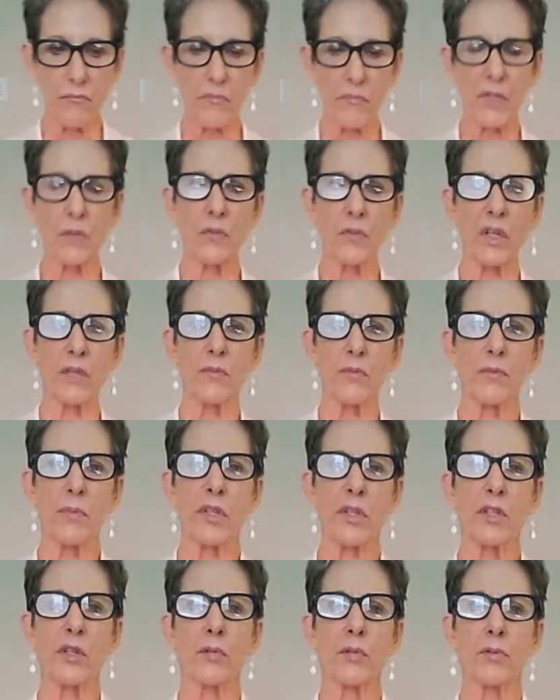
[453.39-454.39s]
What
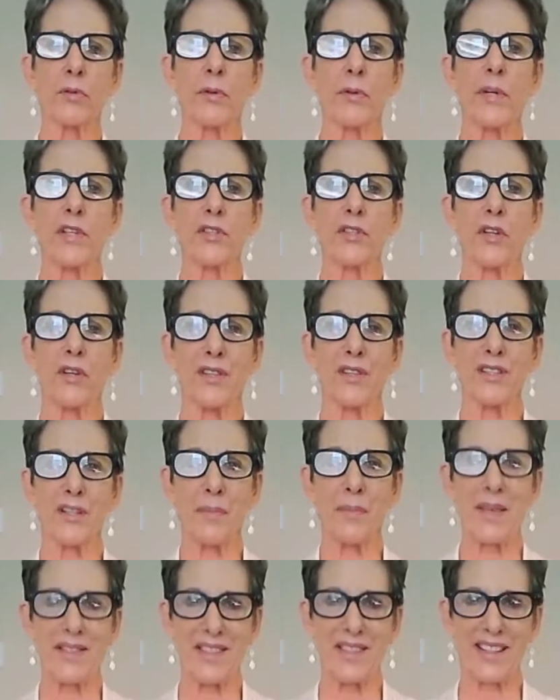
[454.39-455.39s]
Miguel Ruiz called the
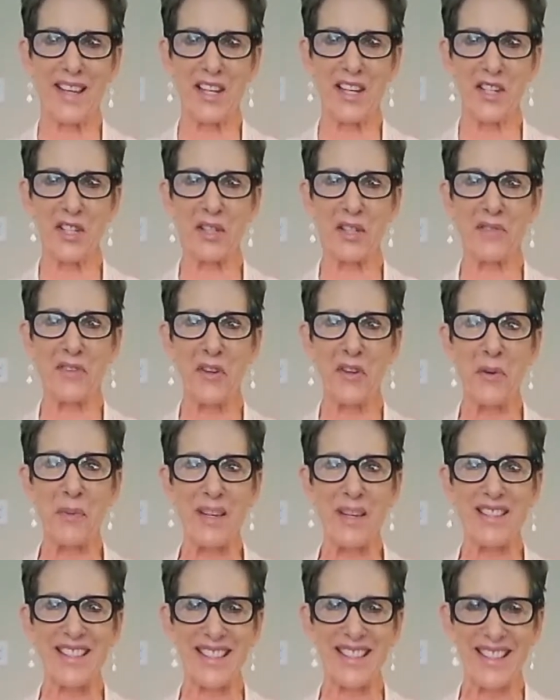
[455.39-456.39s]
domestication of
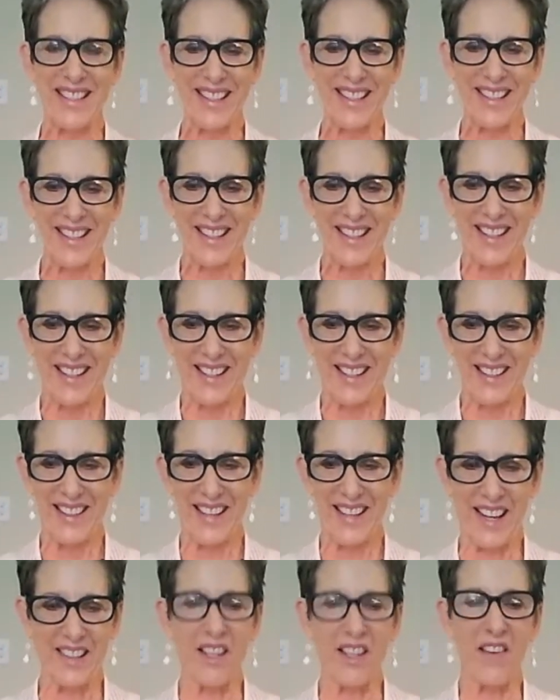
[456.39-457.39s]
humans.
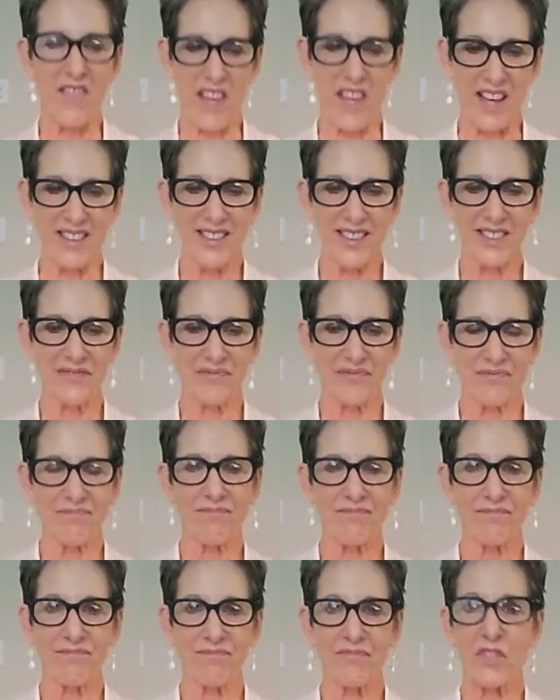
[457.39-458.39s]
I love that.
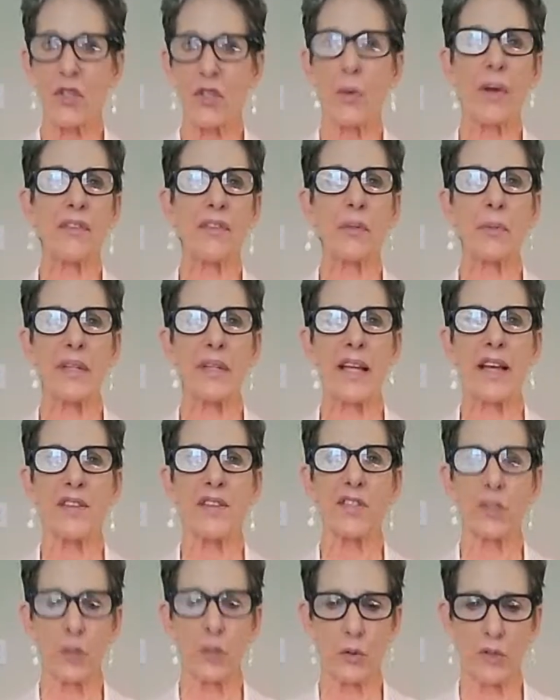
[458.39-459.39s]
So everyone has
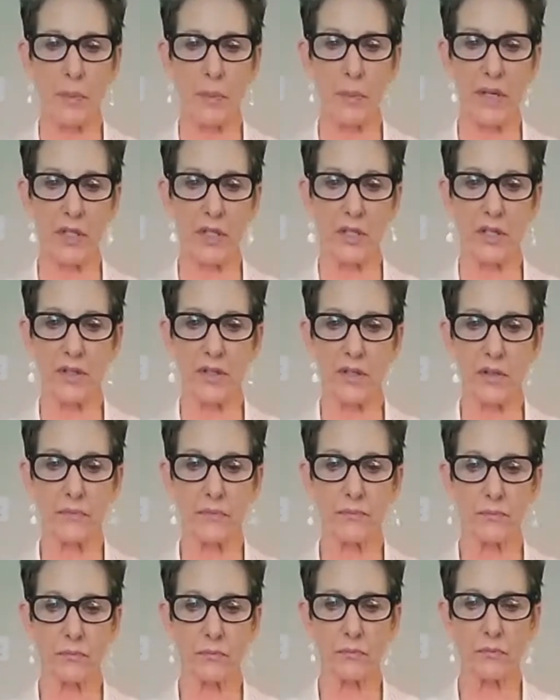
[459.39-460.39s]
their own opinions.
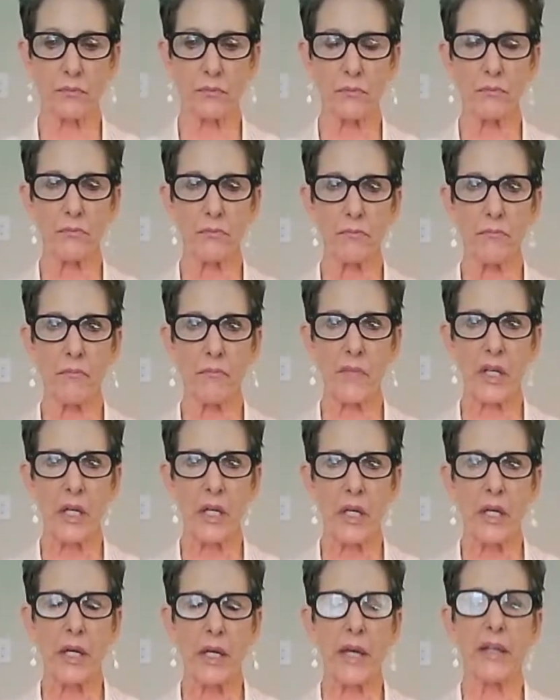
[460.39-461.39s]

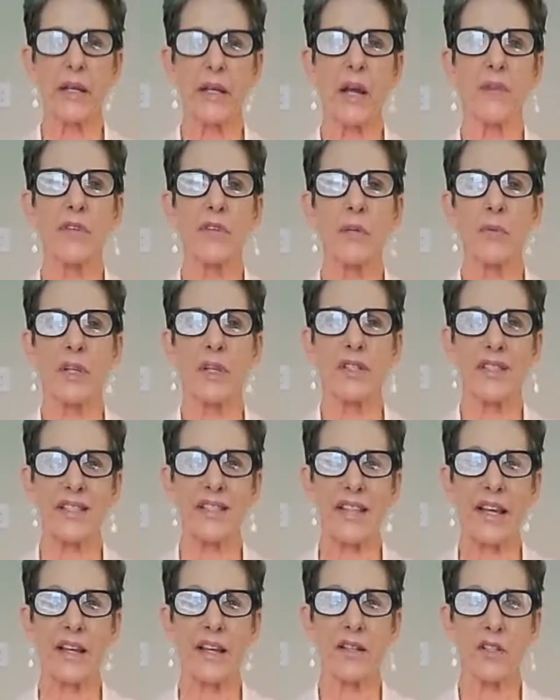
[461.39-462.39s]
And everyone
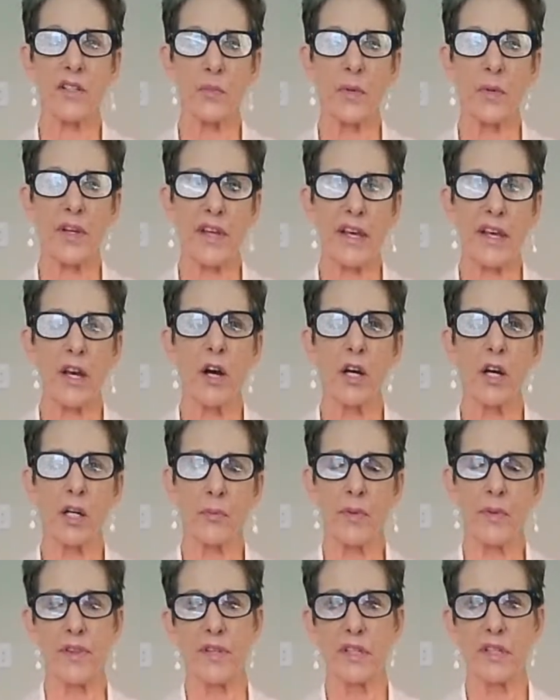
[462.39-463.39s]
stands where they are
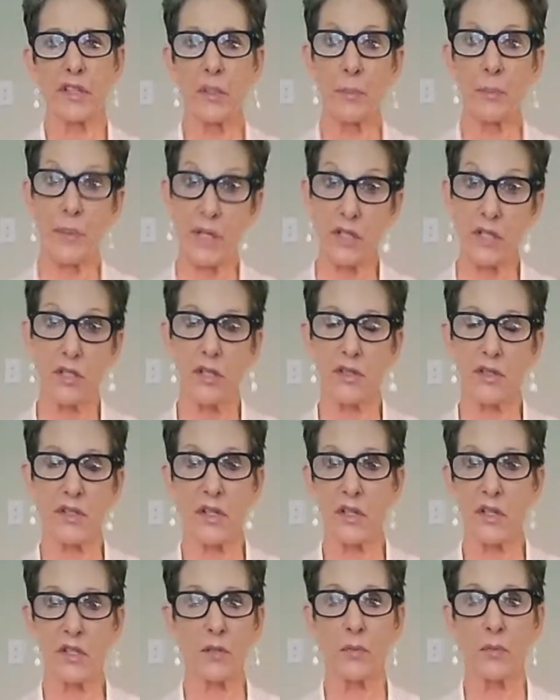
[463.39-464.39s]
with their opinions in
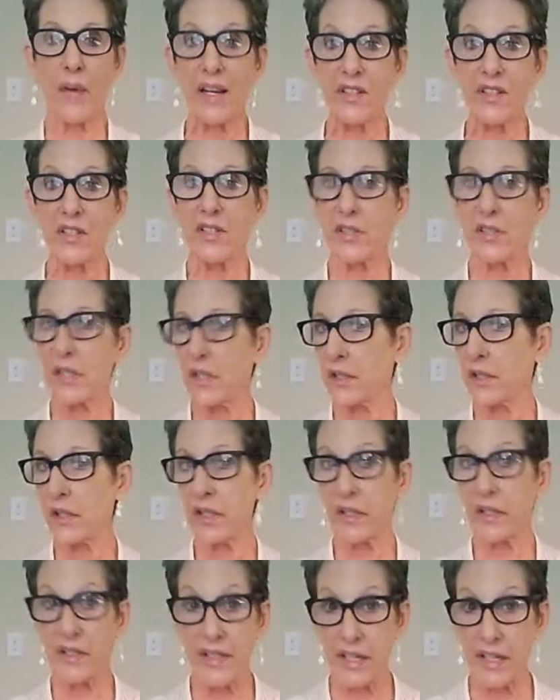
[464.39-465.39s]
their righteous
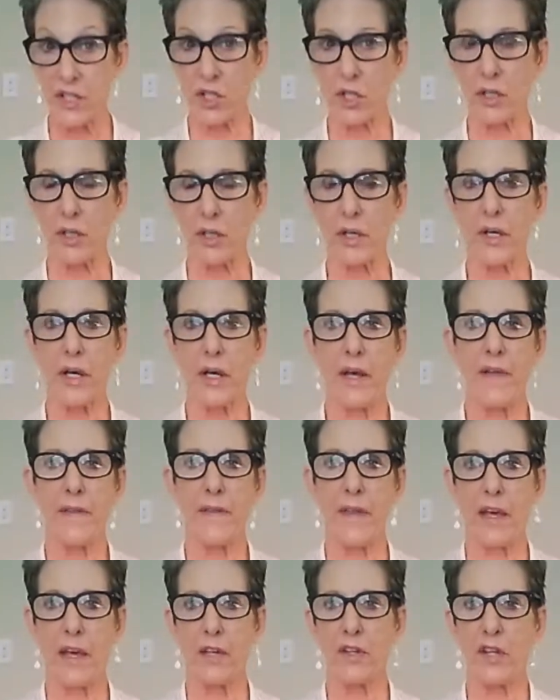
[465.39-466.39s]
indignation
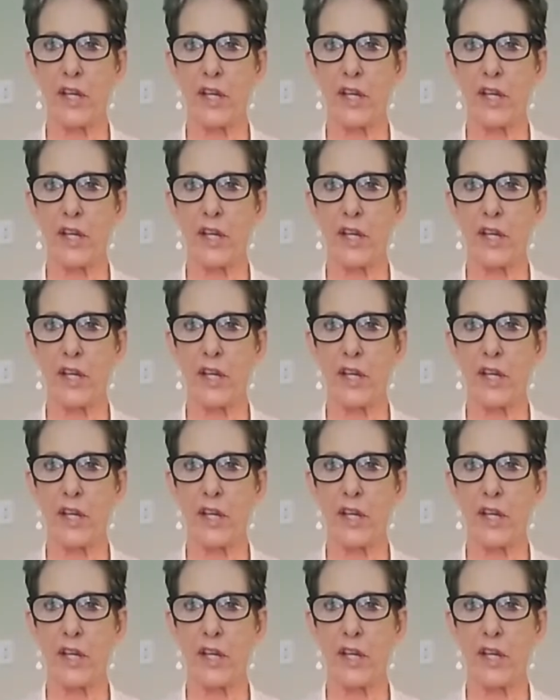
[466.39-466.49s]
that